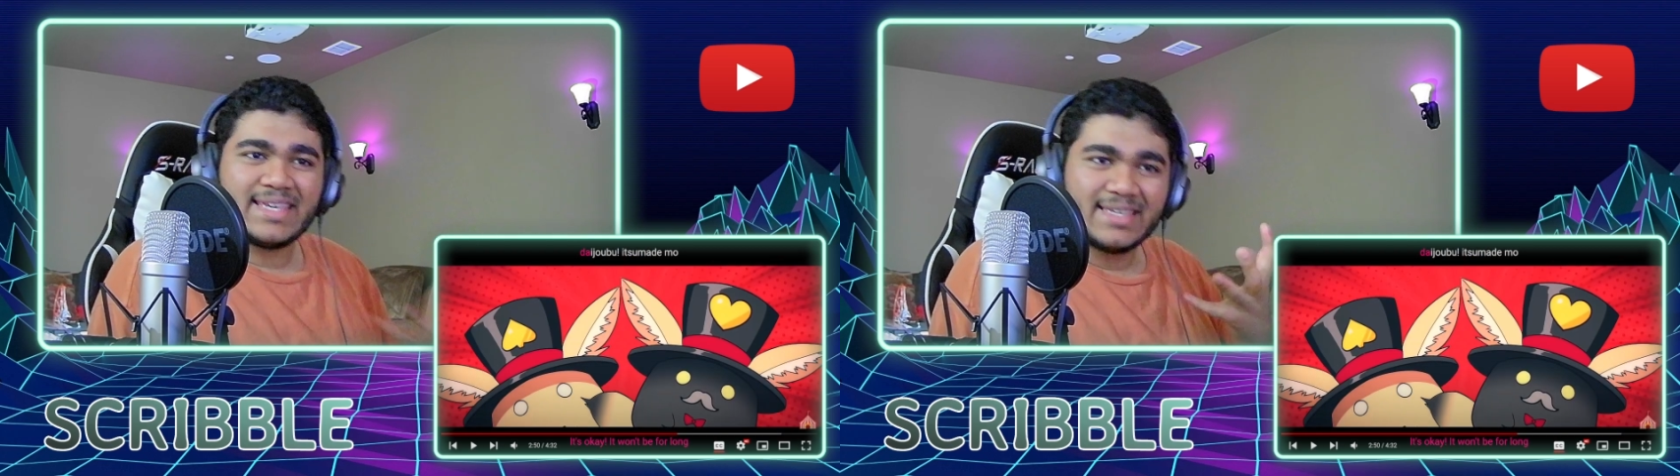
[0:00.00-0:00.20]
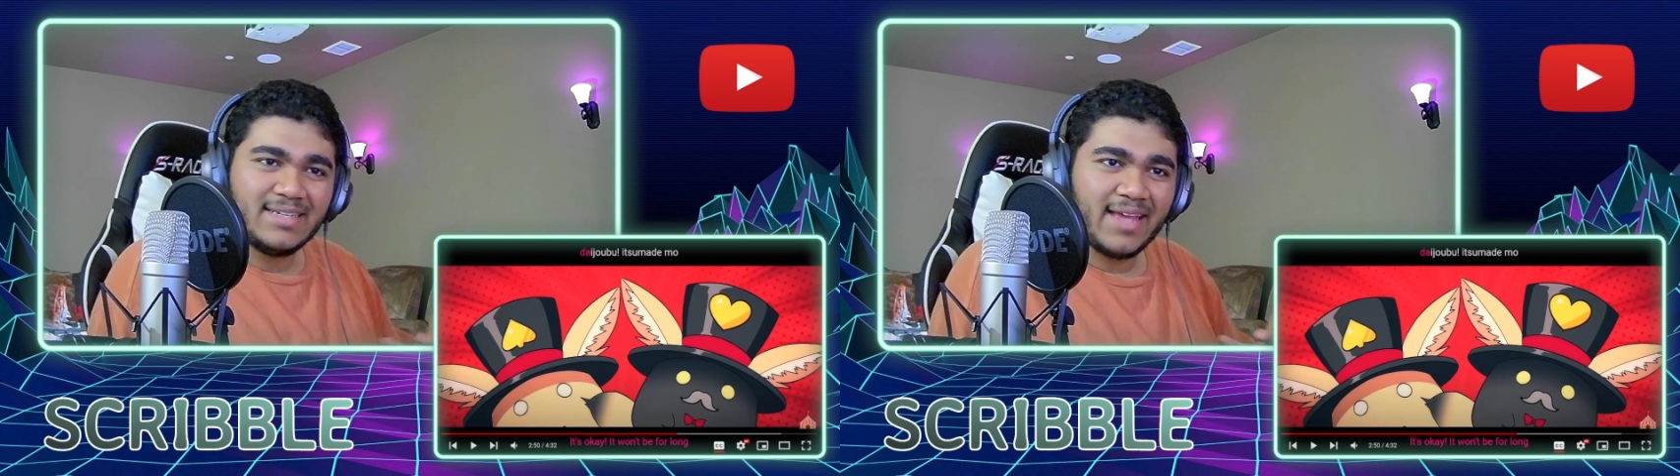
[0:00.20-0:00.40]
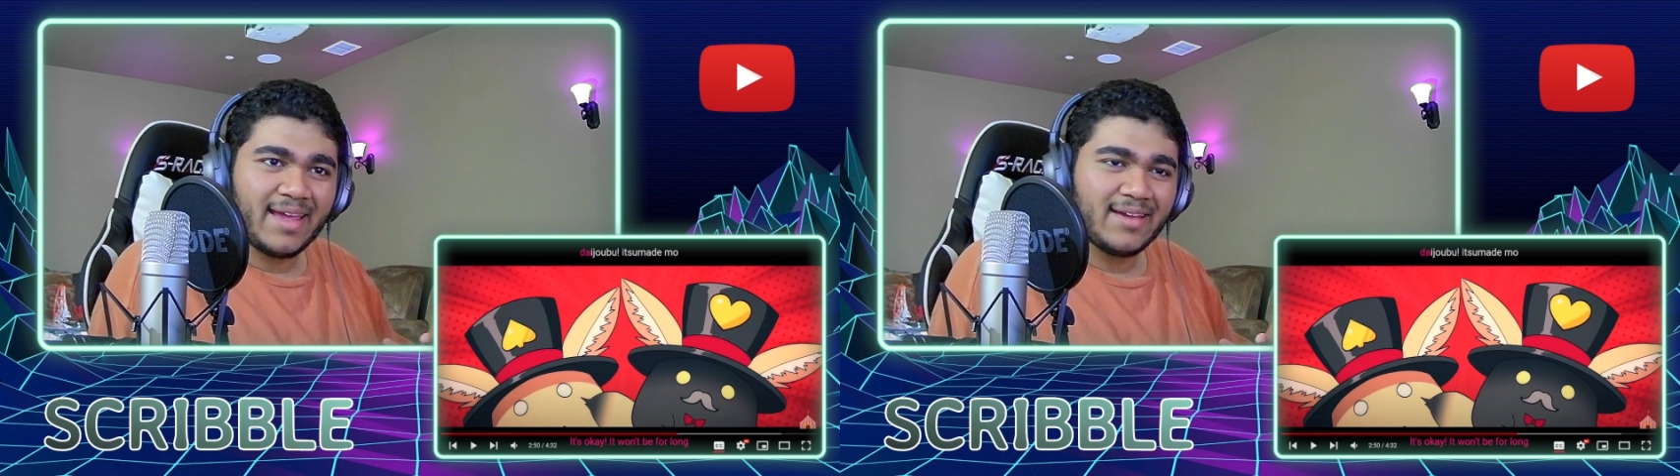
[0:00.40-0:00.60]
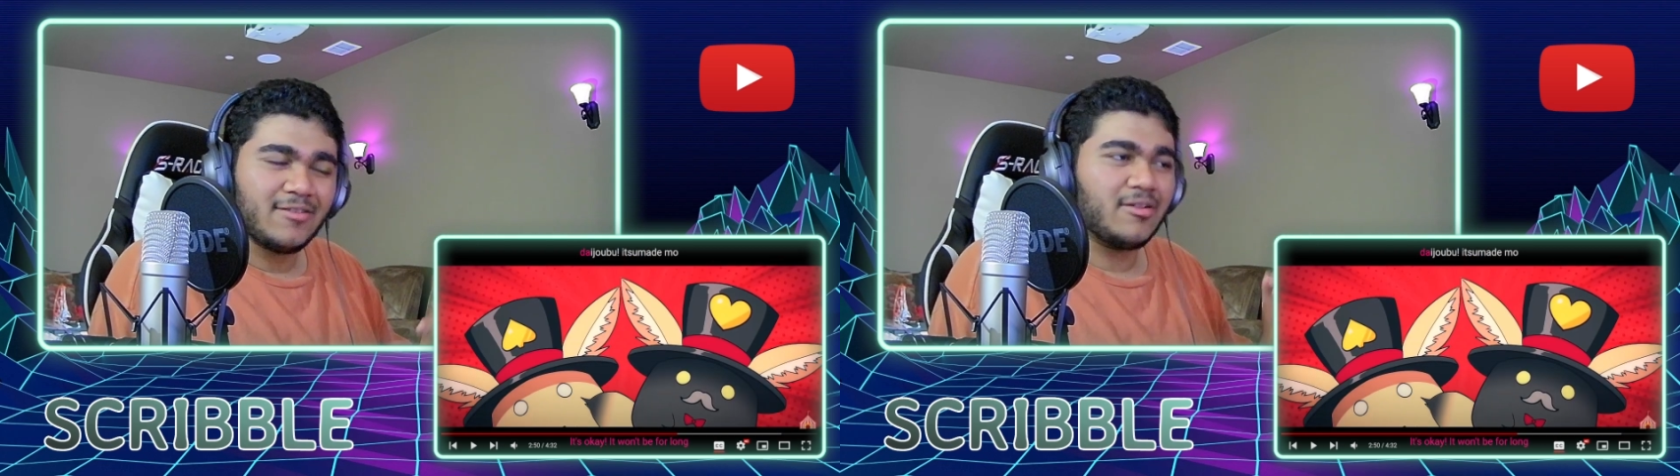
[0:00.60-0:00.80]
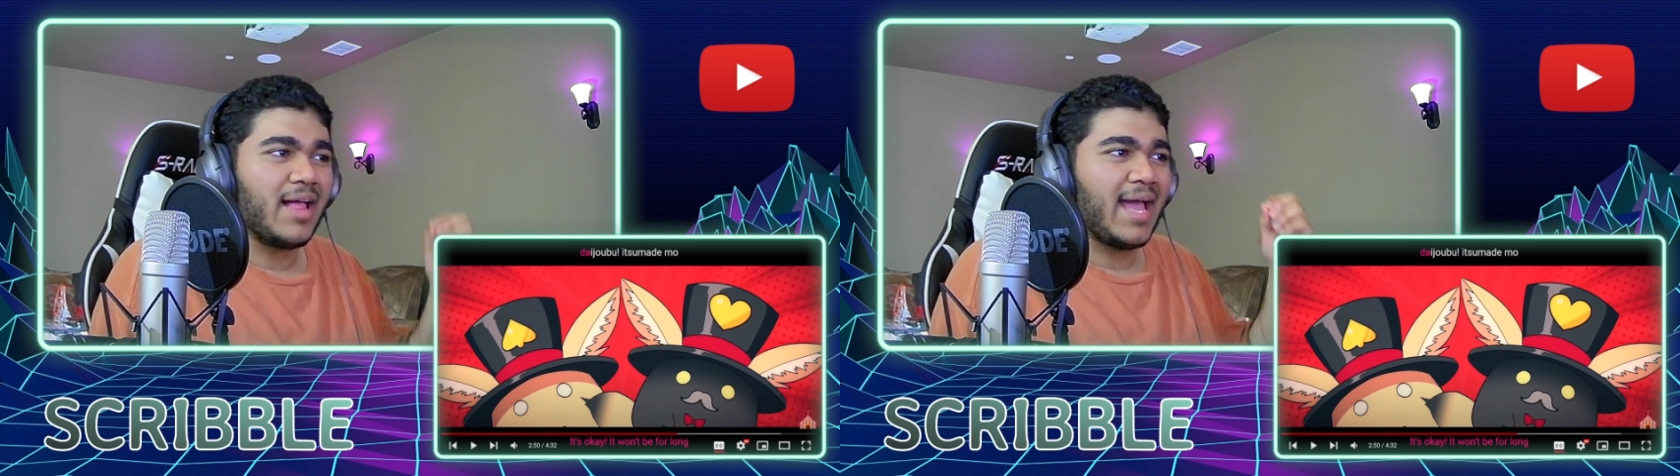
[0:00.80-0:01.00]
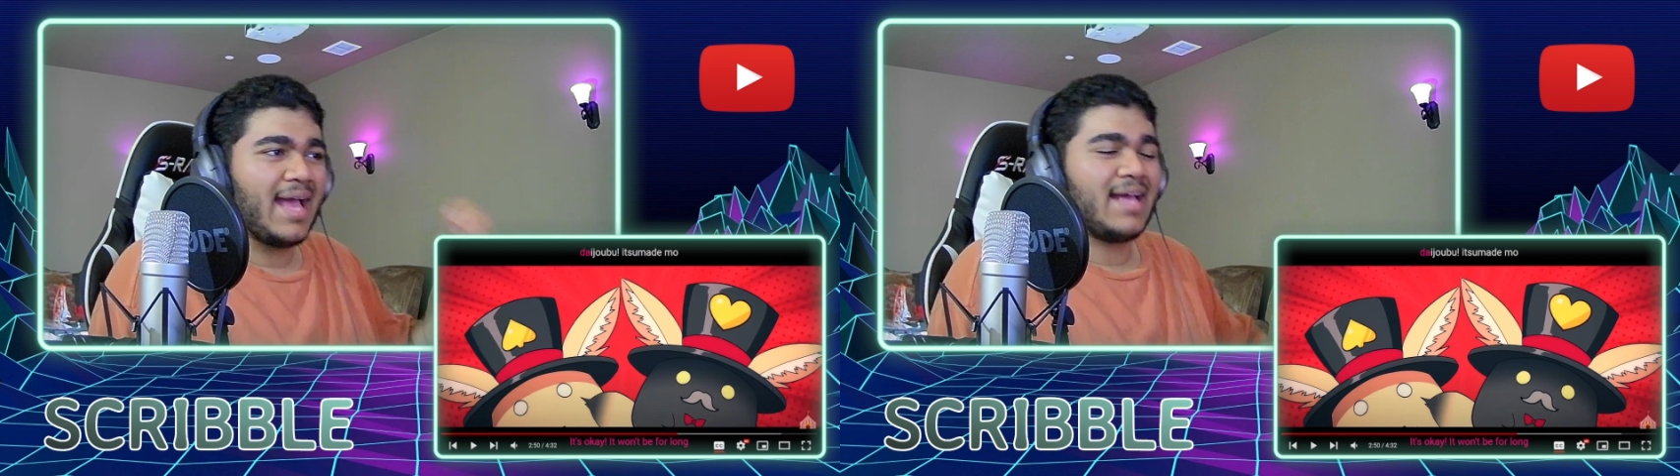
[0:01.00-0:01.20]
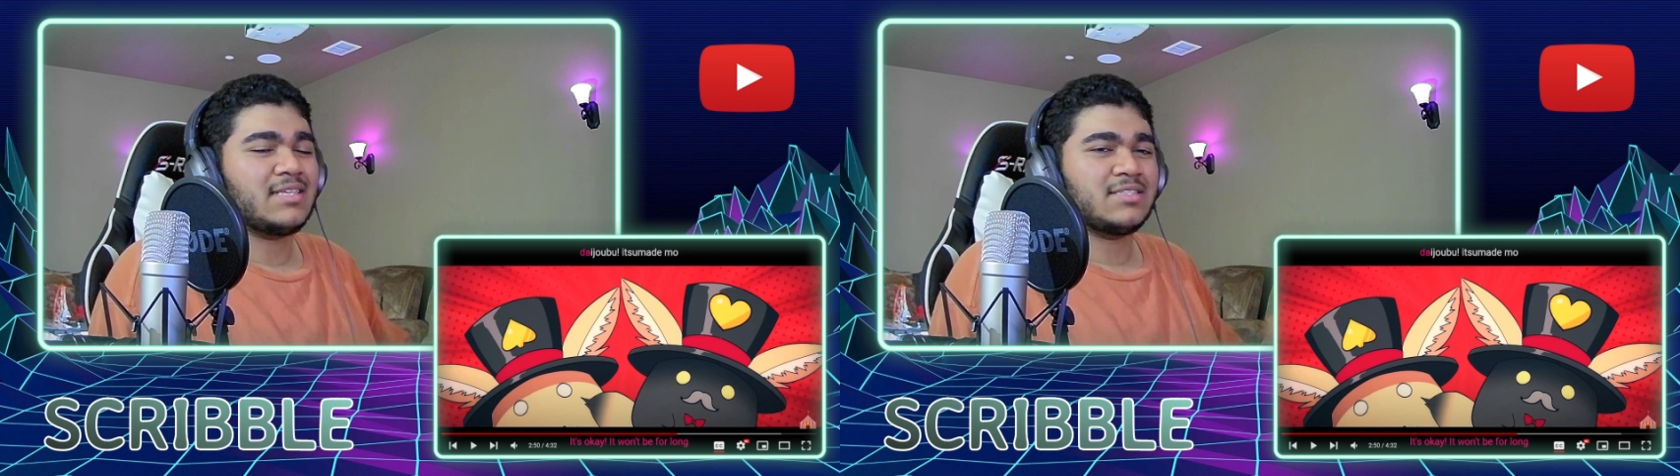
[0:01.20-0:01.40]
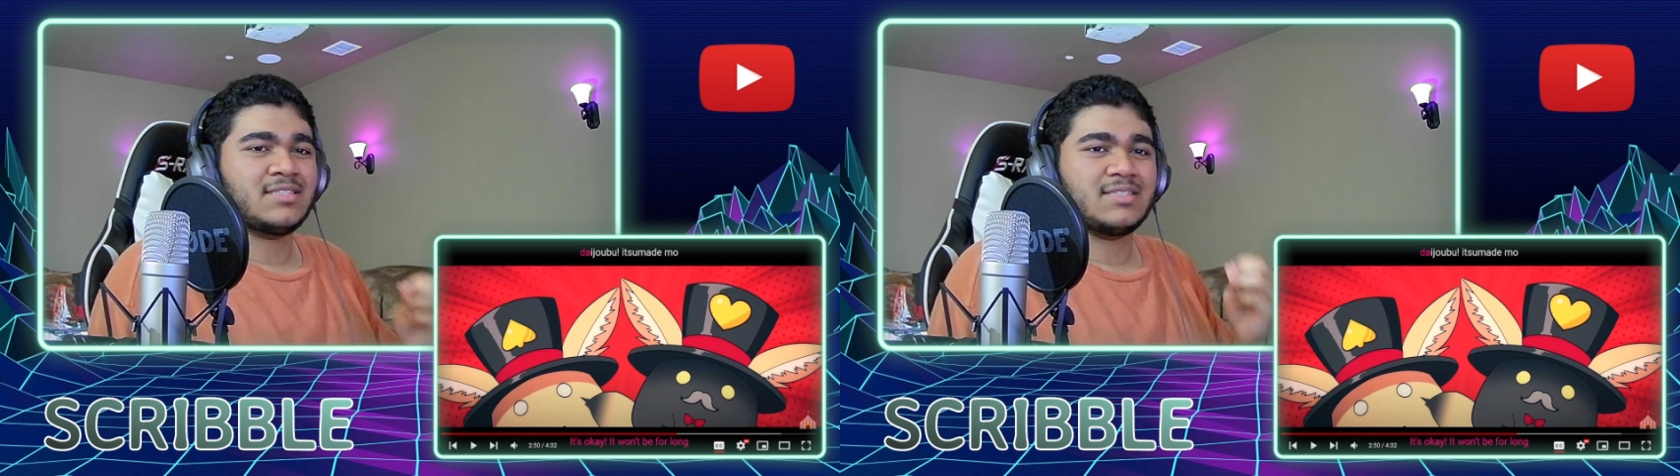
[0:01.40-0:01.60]
inhale
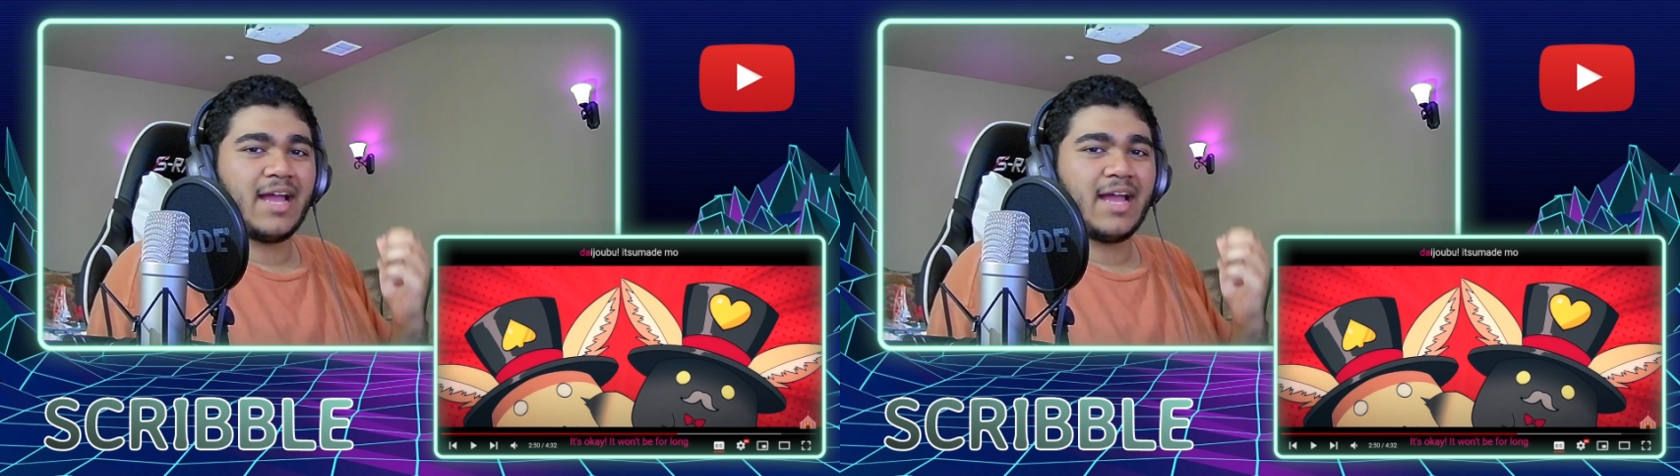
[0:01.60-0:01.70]
as